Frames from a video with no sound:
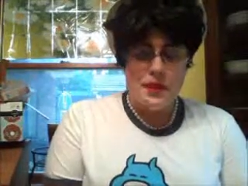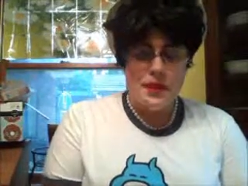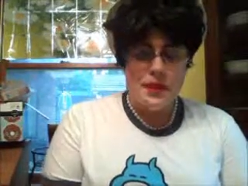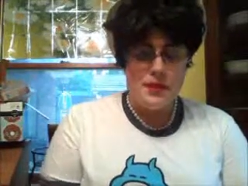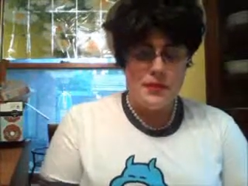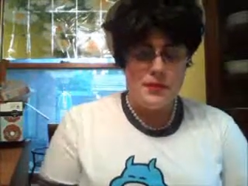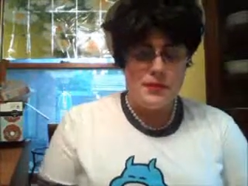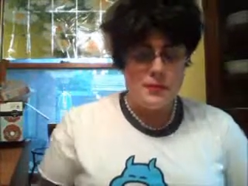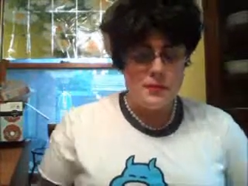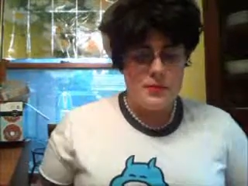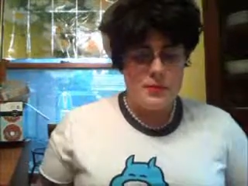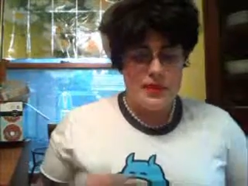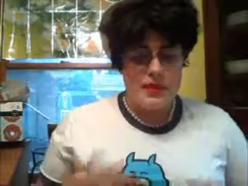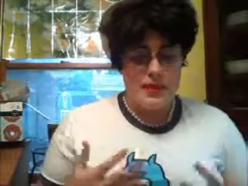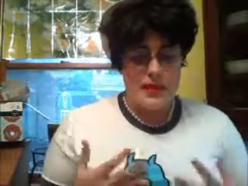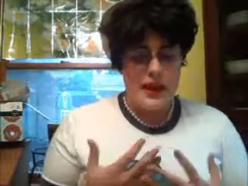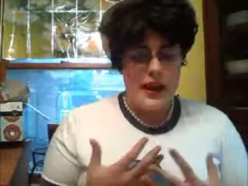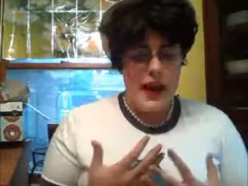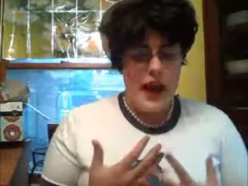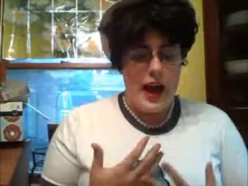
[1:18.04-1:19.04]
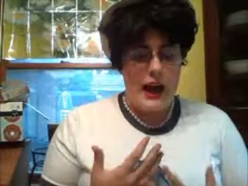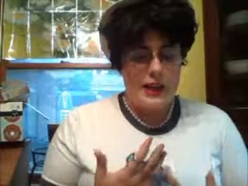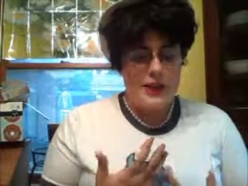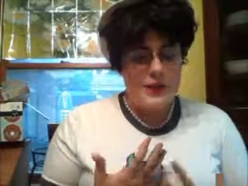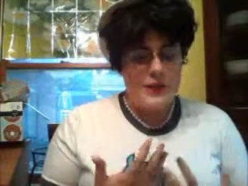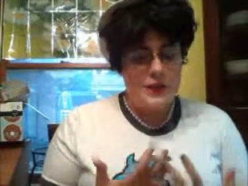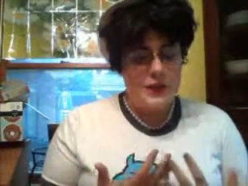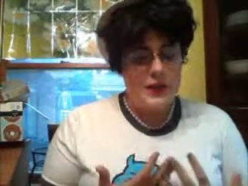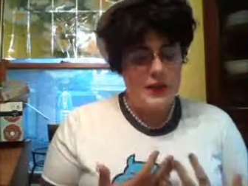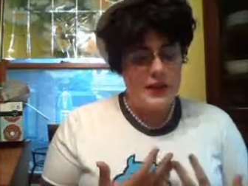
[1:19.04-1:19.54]
It was something that I
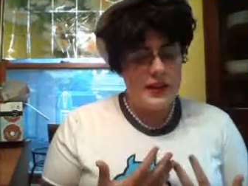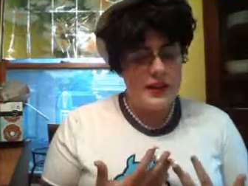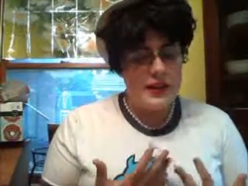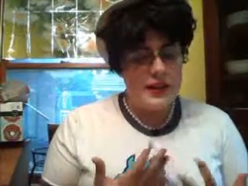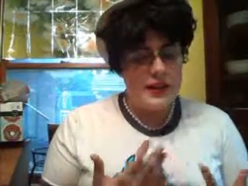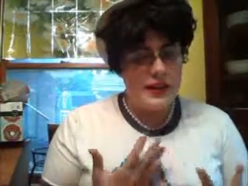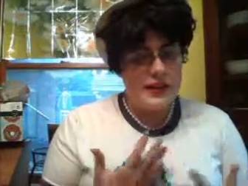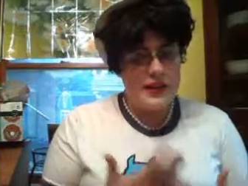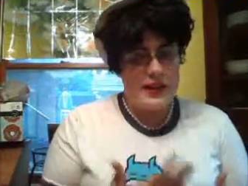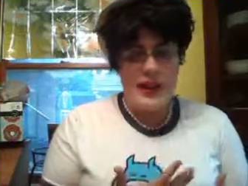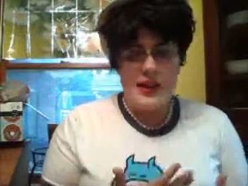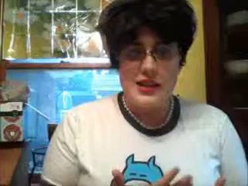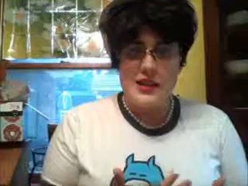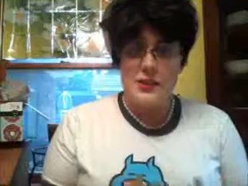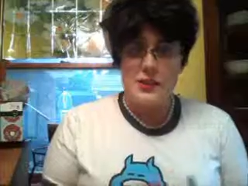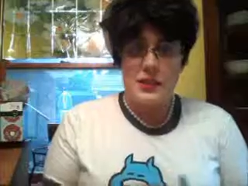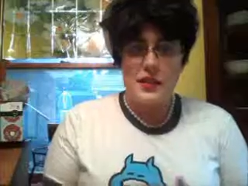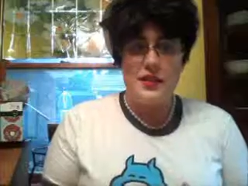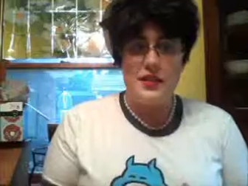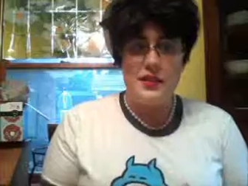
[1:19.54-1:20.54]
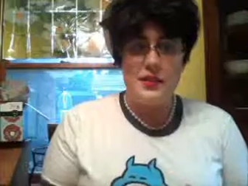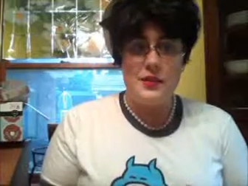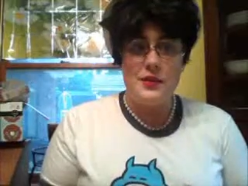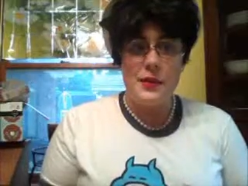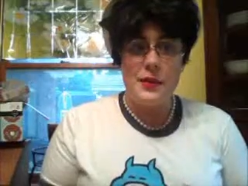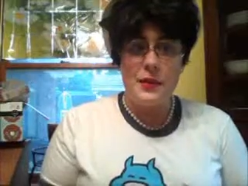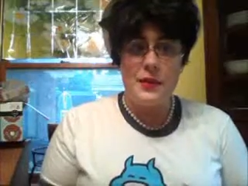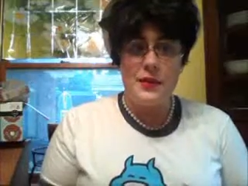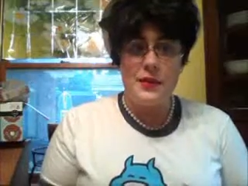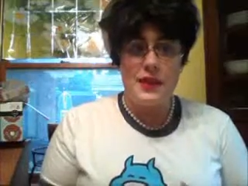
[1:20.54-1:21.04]
could really connect with, you
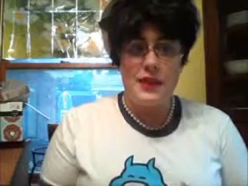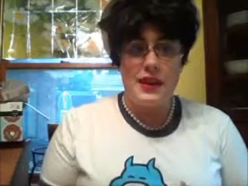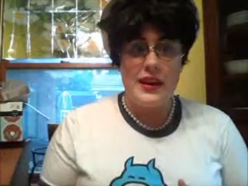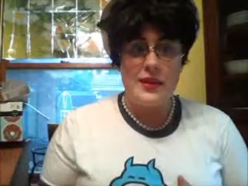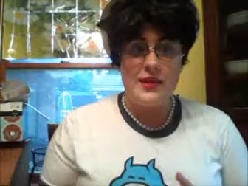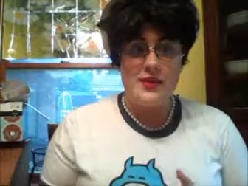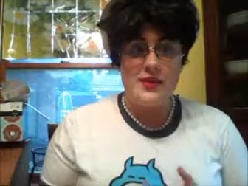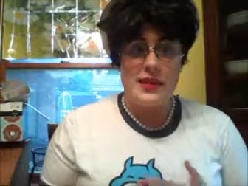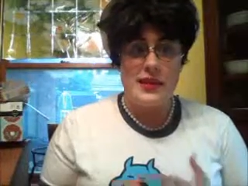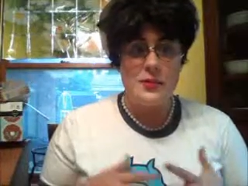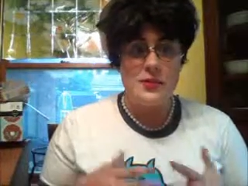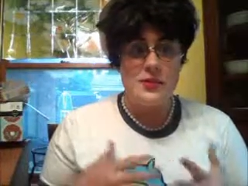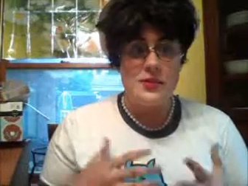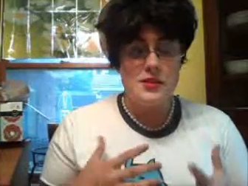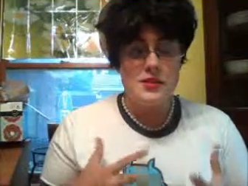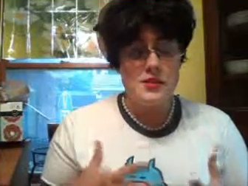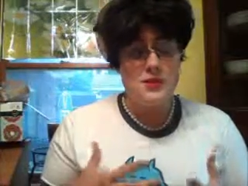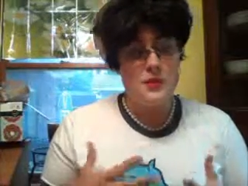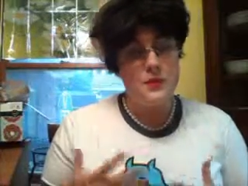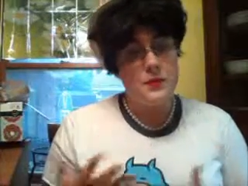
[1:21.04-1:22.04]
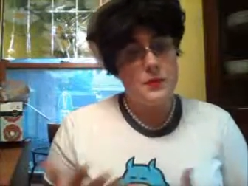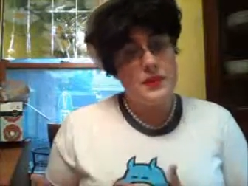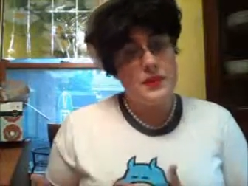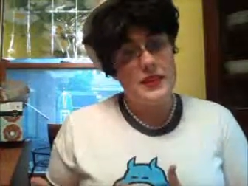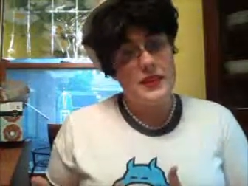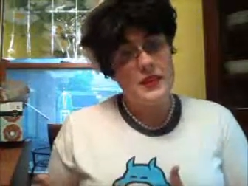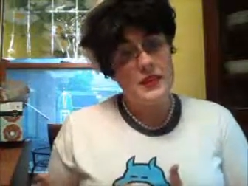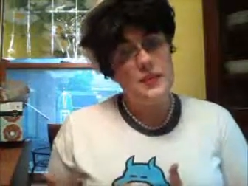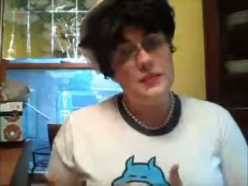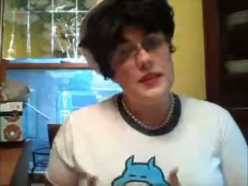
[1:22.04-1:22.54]
know, and I was able to do it with
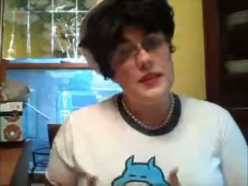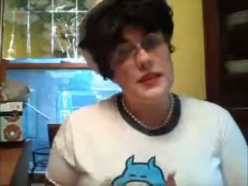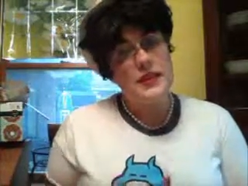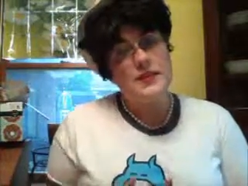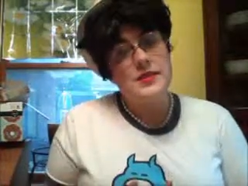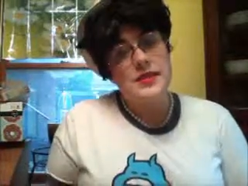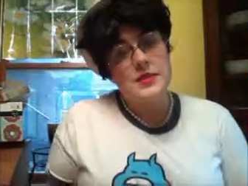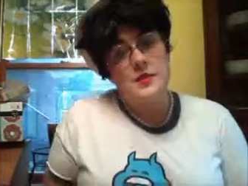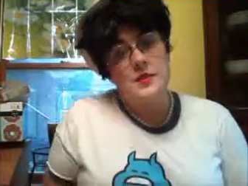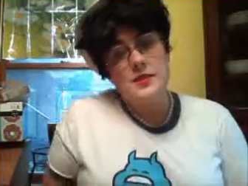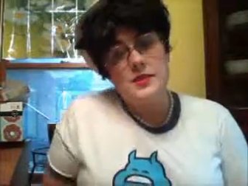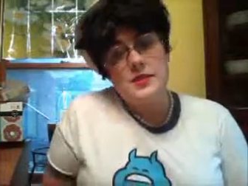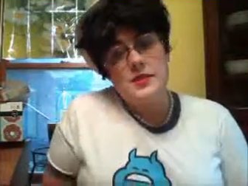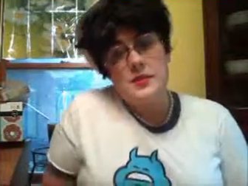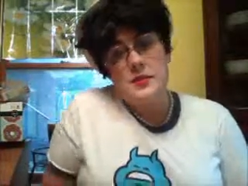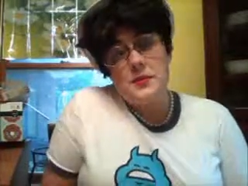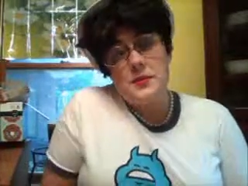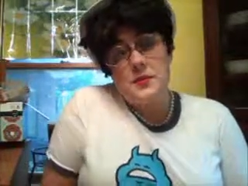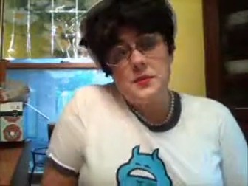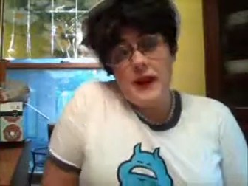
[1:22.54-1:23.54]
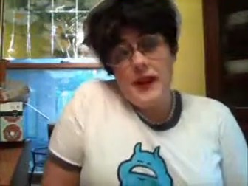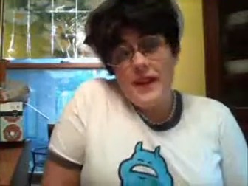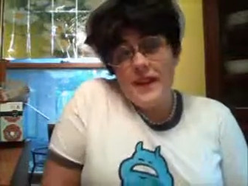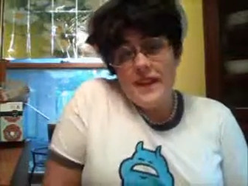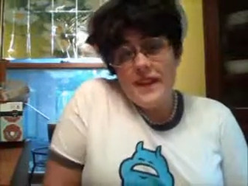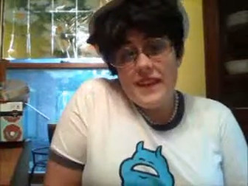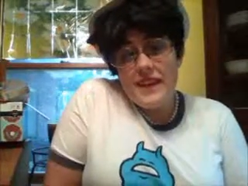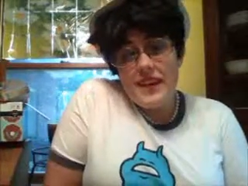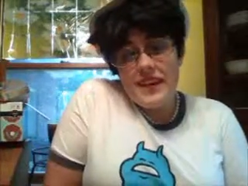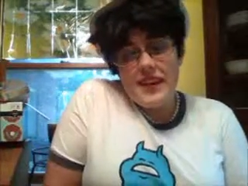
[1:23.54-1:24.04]
him, and I was able to do it
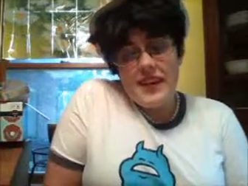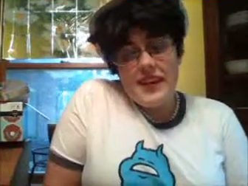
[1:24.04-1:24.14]
well.